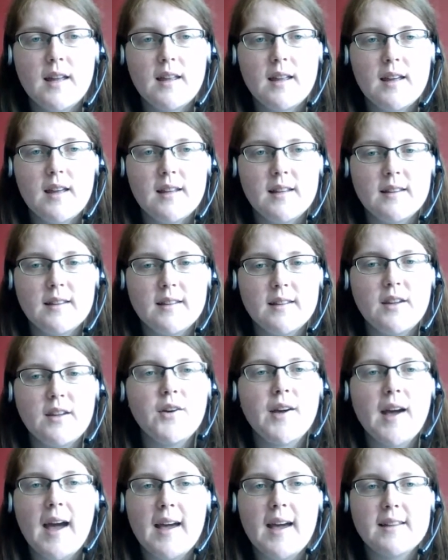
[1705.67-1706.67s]
in the
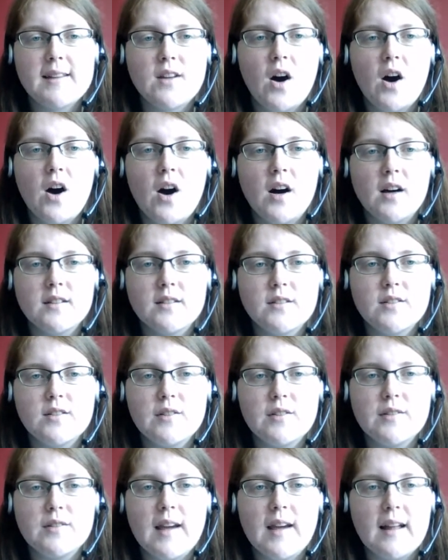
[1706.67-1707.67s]
UK it's hard
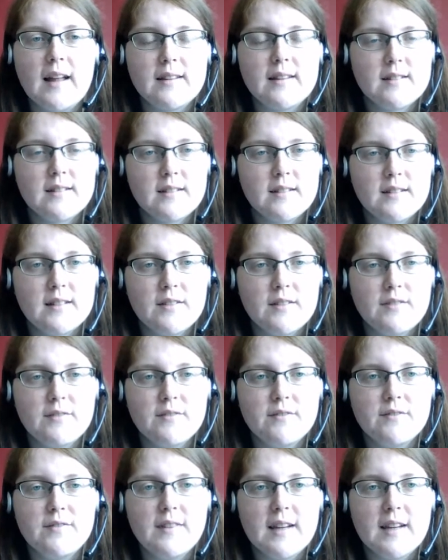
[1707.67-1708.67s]
to get different
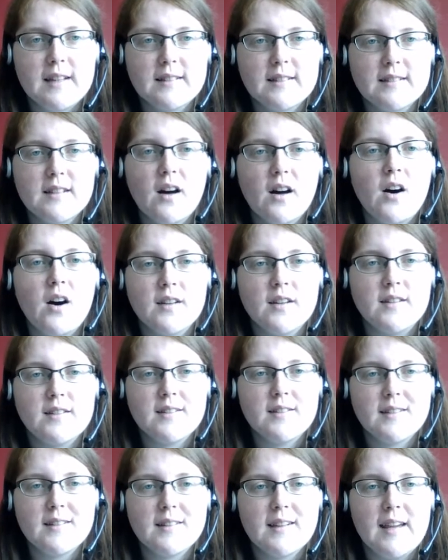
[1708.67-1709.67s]
things that aren't
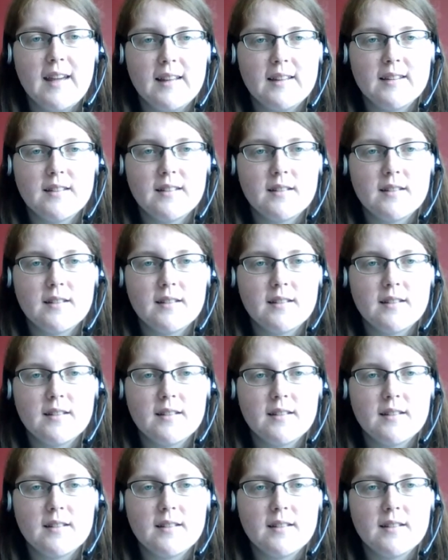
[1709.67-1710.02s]
kits.